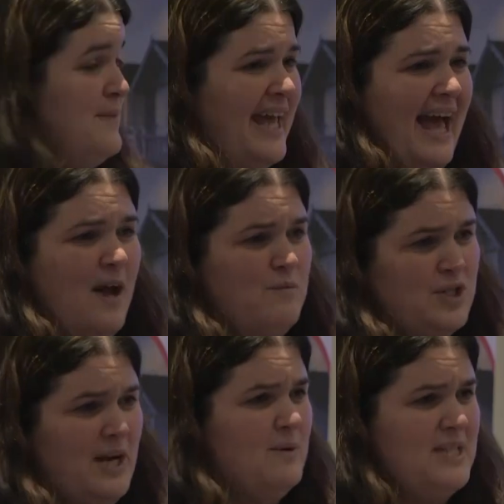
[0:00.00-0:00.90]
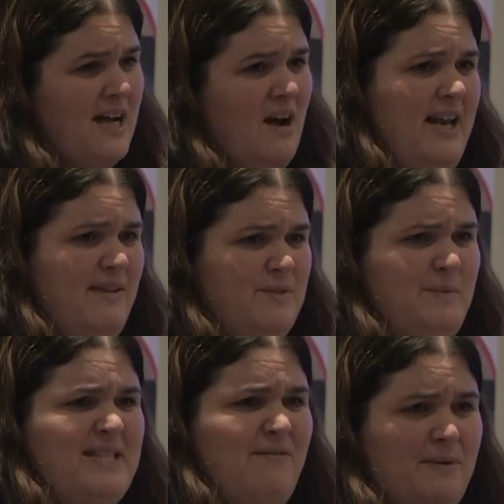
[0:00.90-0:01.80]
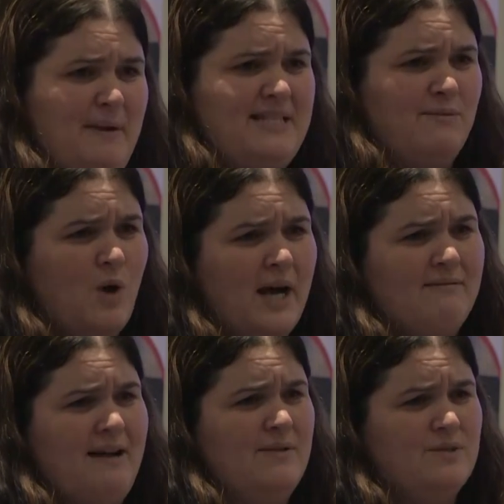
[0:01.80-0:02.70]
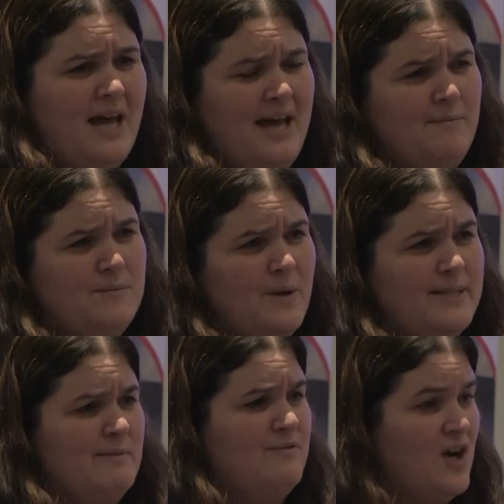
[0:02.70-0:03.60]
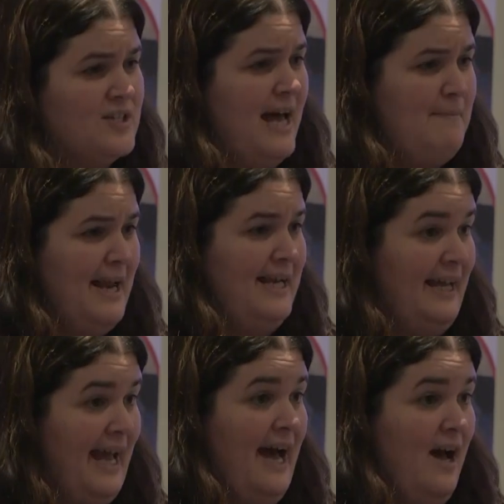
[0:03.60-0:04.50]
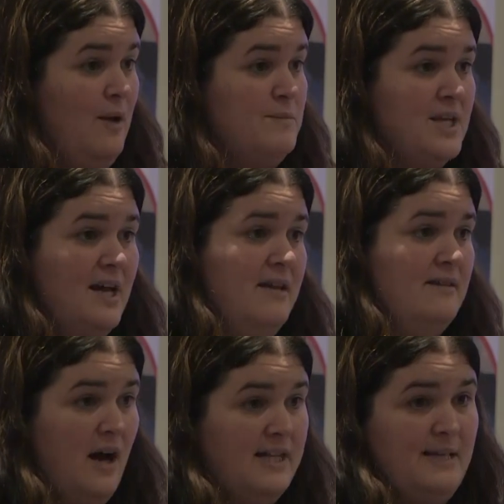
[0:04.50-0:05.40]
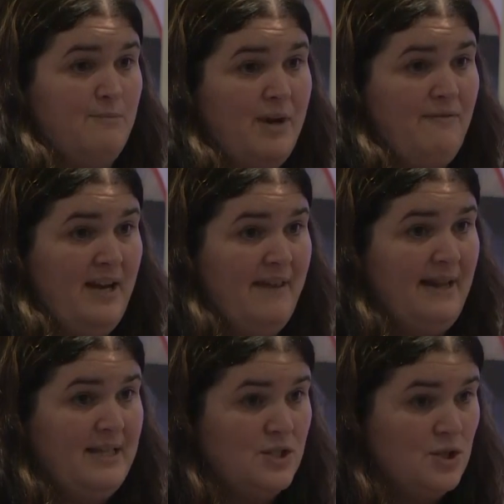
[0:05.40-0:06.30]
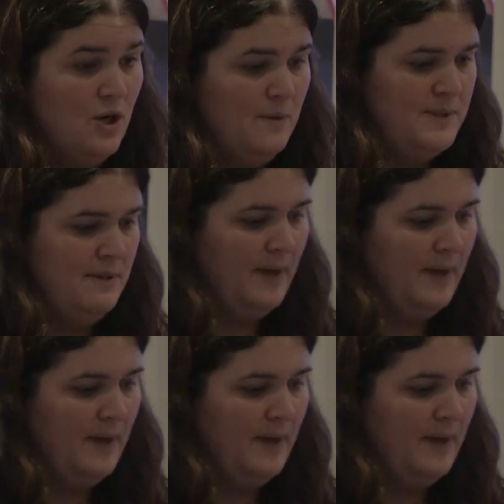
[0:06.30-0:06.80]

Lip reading: the care home project was a kind of specific piece of work around doing some advanced care planning in care homes that I did briefly and then stopped.